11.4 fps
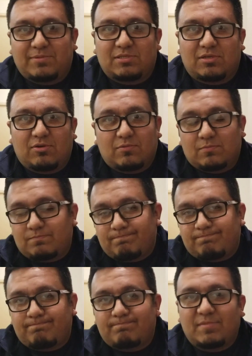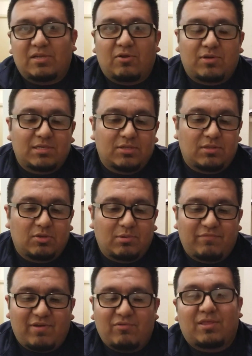so can do a little bit
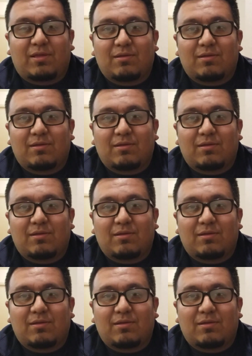of everything.